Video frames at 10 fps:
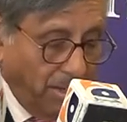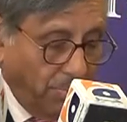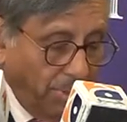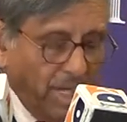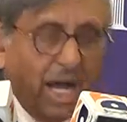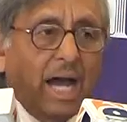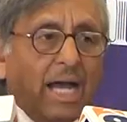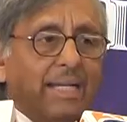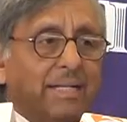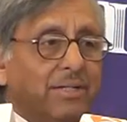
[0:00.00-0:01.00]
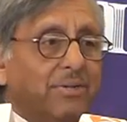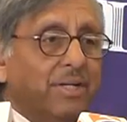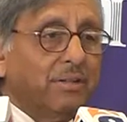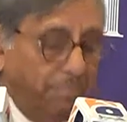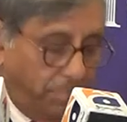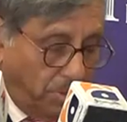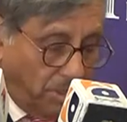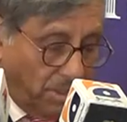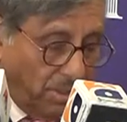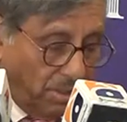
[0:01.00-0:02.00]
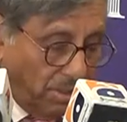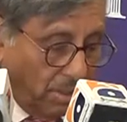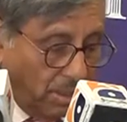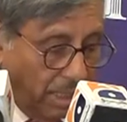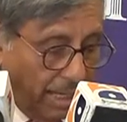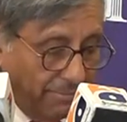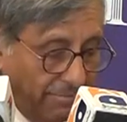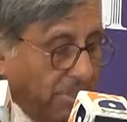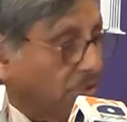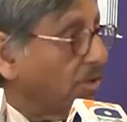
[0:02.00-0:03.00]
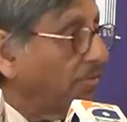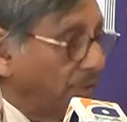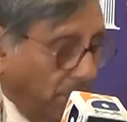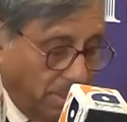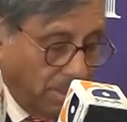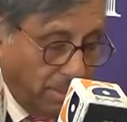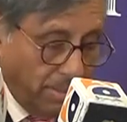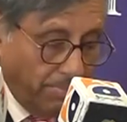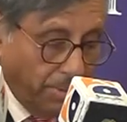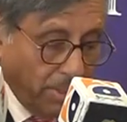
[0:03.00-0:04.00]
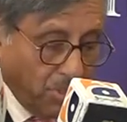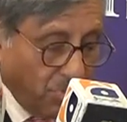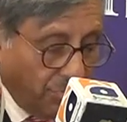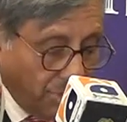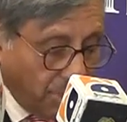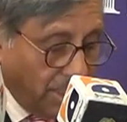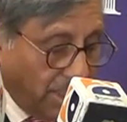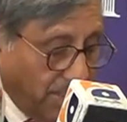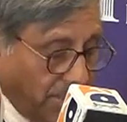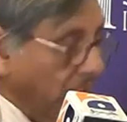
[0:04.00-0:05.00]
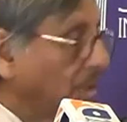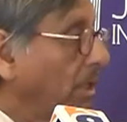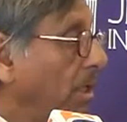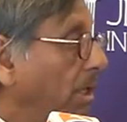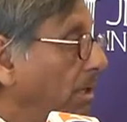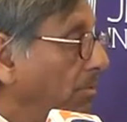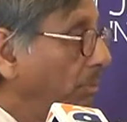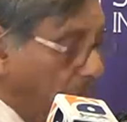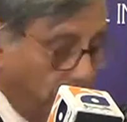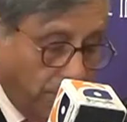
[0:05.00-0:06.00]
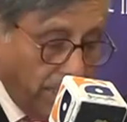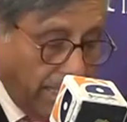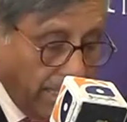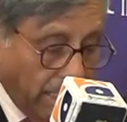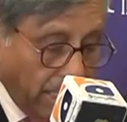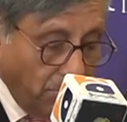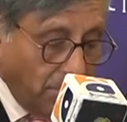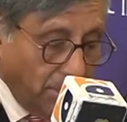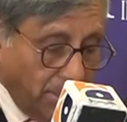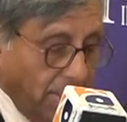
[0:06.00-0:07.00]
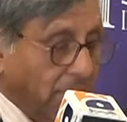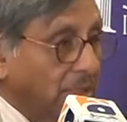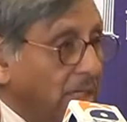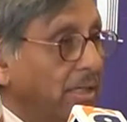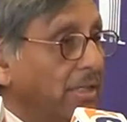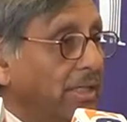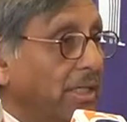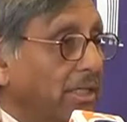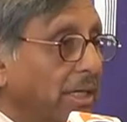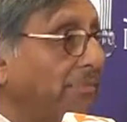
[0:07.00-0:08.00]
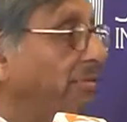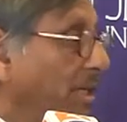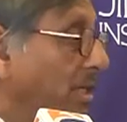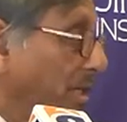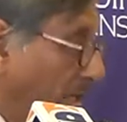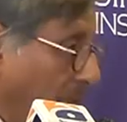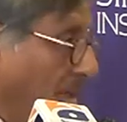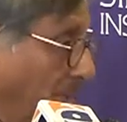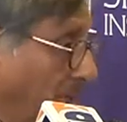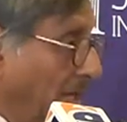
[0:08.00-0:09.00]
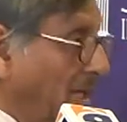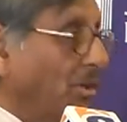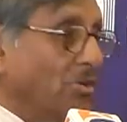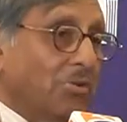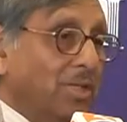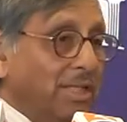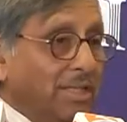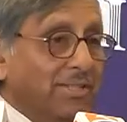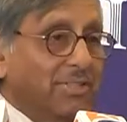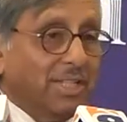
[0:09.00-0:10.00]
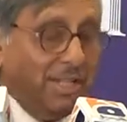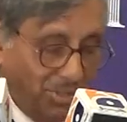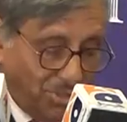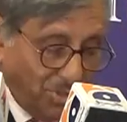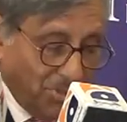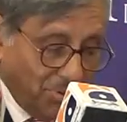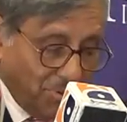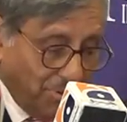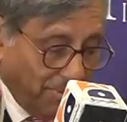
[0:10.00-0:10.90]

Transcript: with the high degree of political and philosophical sophistication which one encounters in this country at every turn, and not only in the Jinnah Institute.